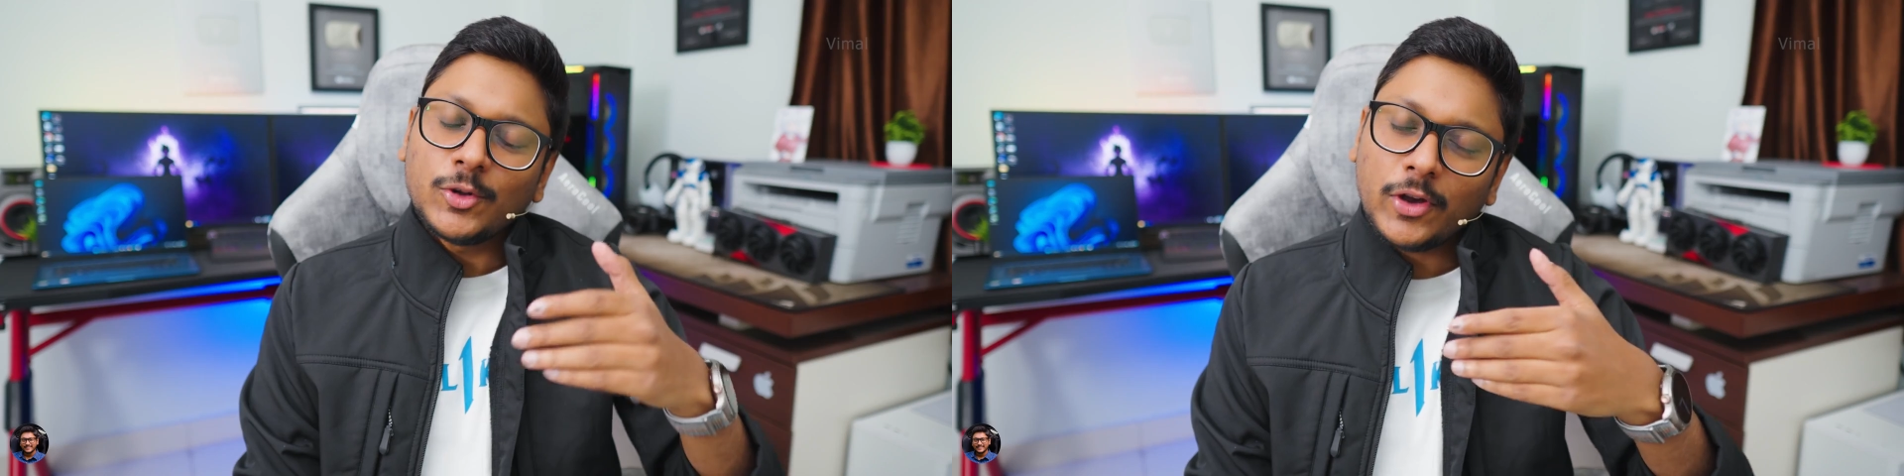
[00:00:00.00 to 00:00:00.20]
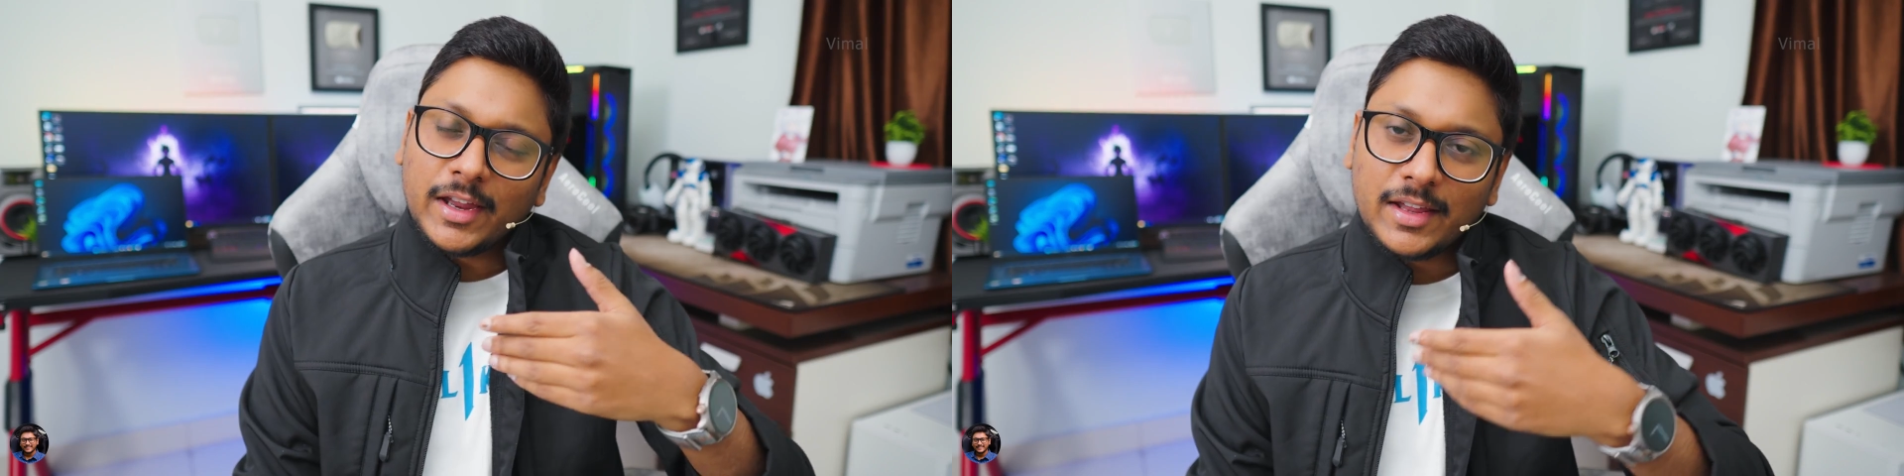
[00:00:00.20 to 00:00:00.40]

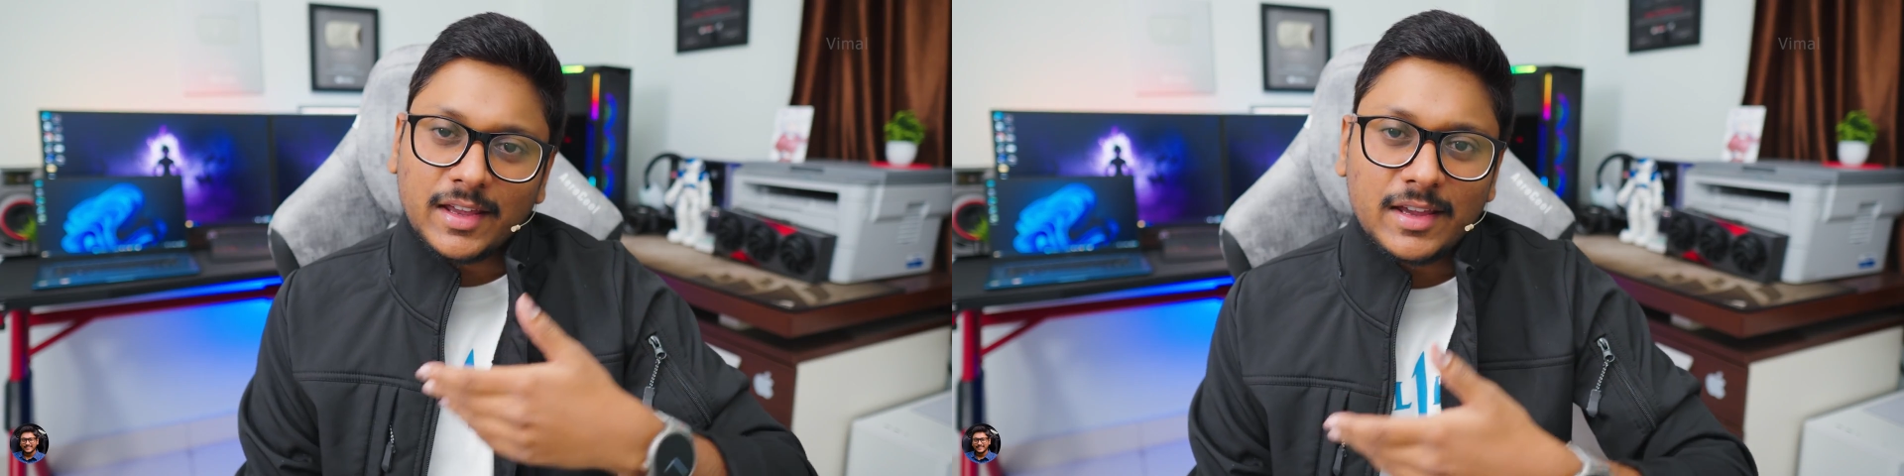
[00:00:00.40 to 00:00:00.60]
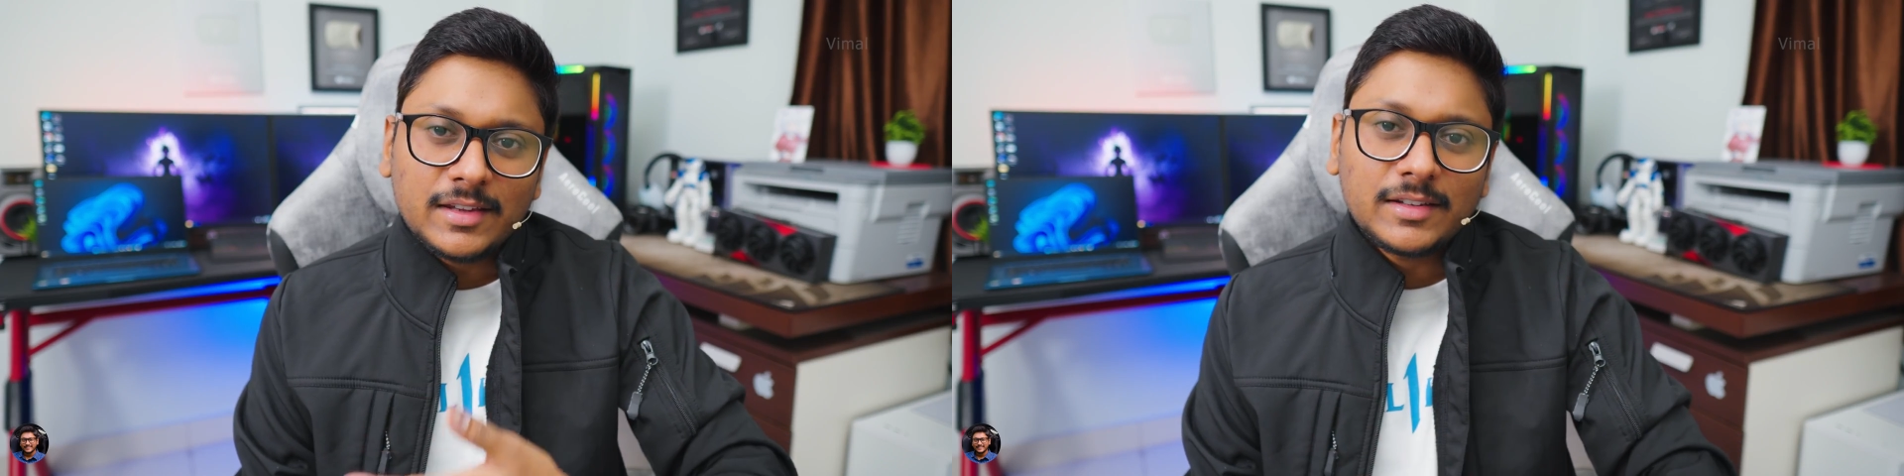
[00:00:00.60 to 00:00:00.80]
You can
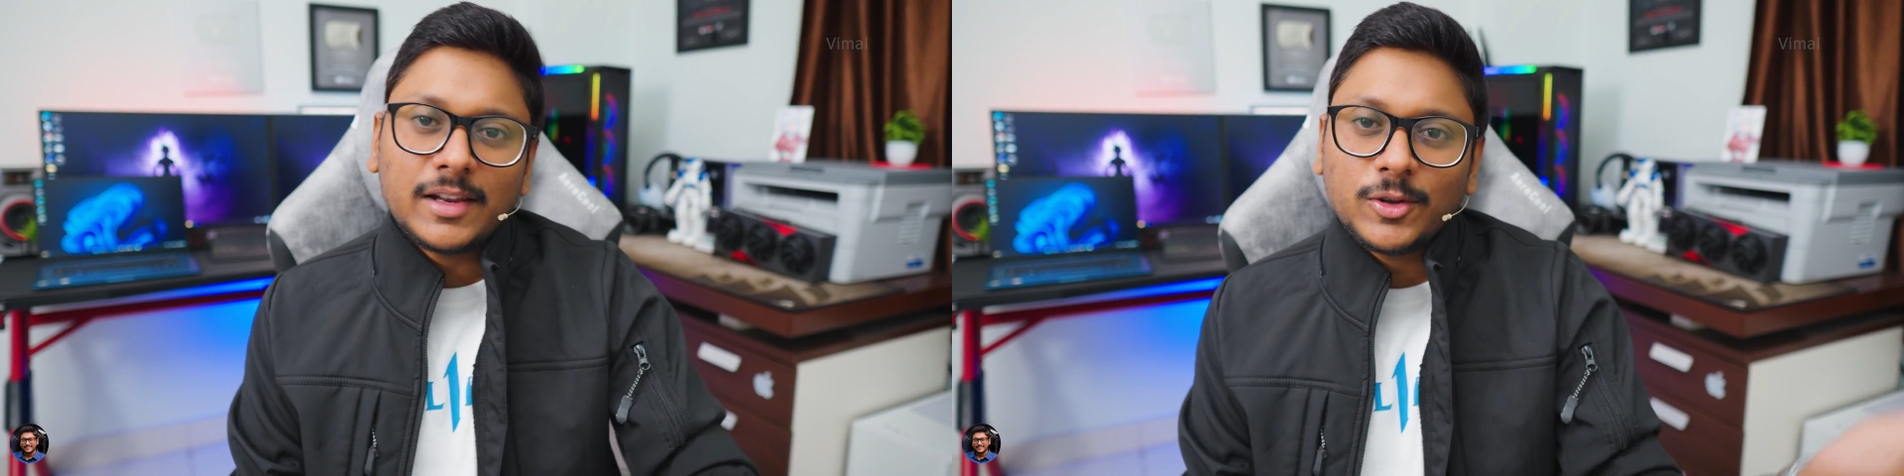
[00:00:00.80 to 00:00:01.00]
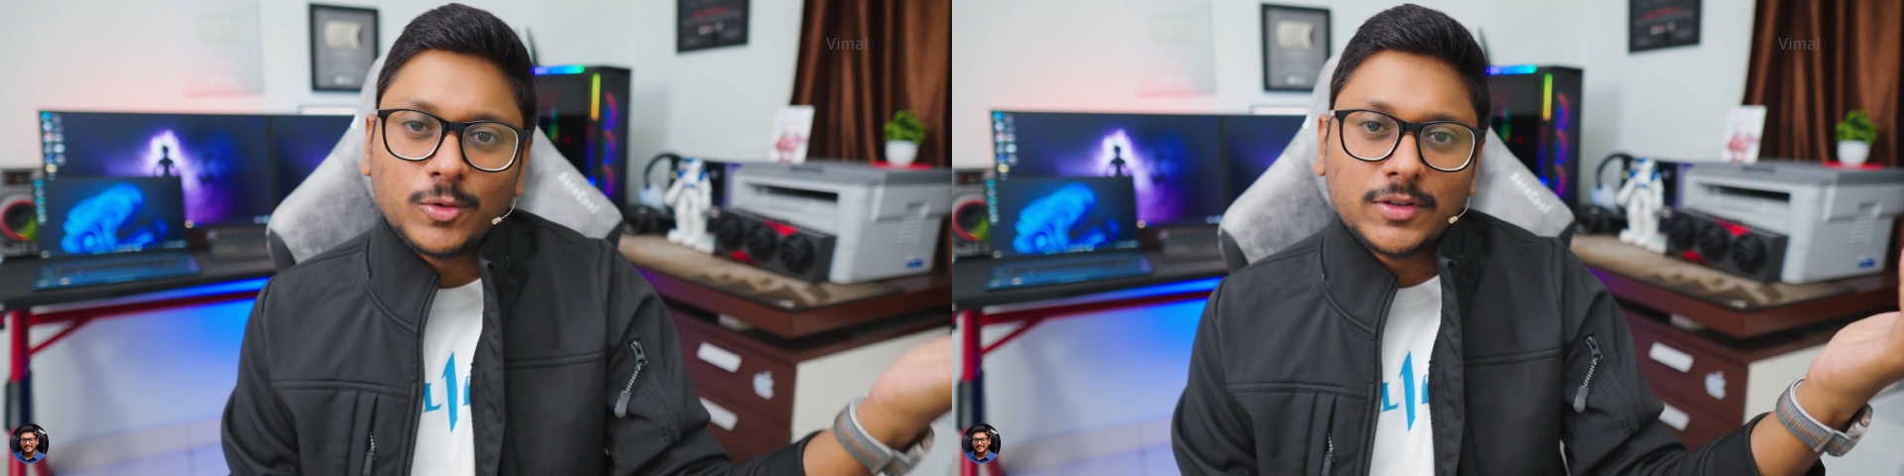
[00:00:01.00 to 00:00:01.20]

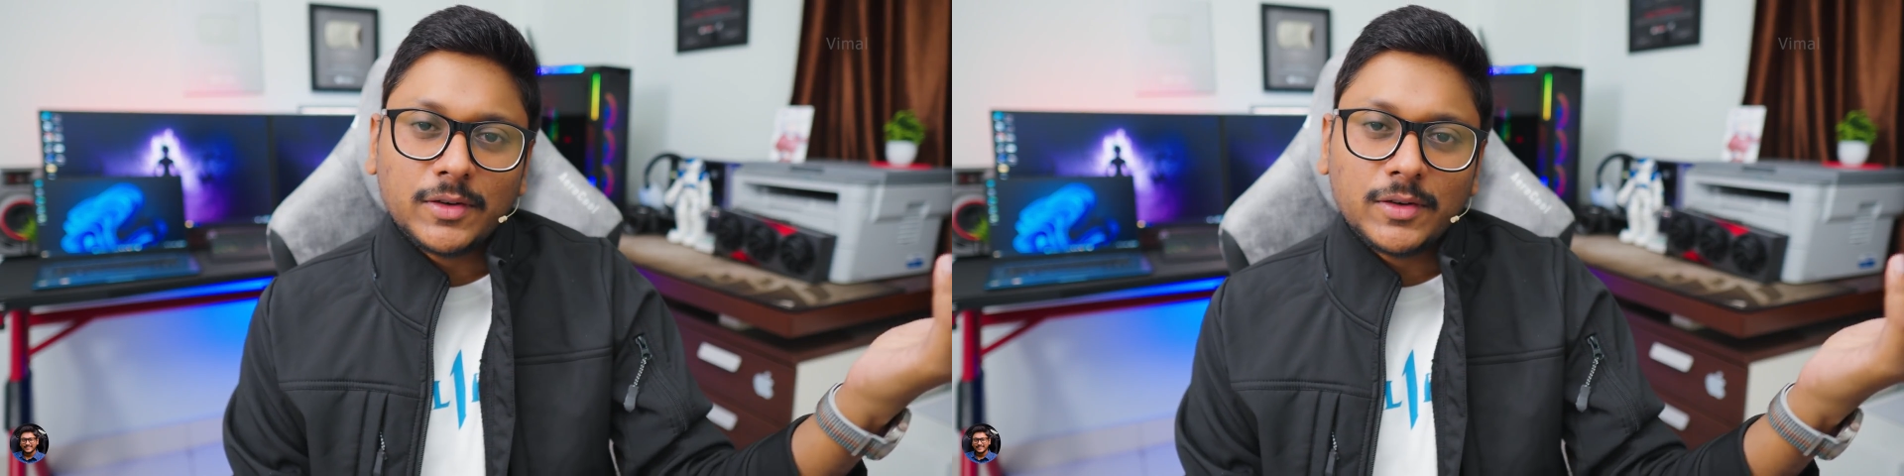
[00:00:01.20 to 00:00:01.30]
easily use